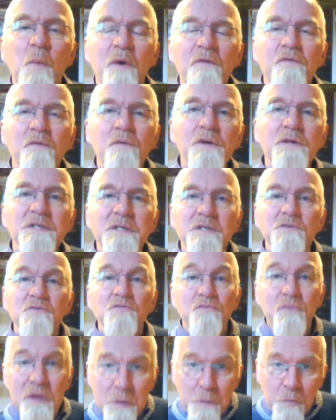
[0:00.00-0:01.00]
whether it is
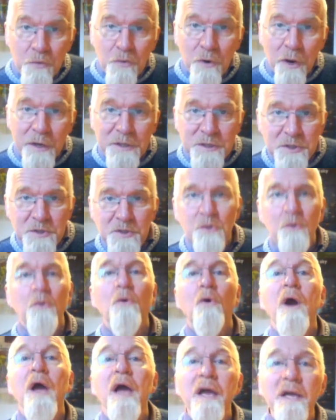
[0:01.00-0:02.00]
repressed
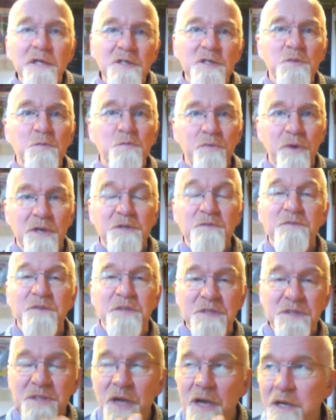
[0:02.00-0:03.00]
or expressed,
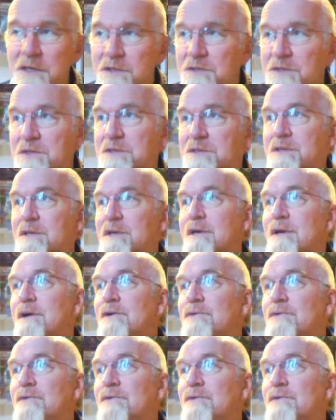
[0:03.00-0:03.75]
that does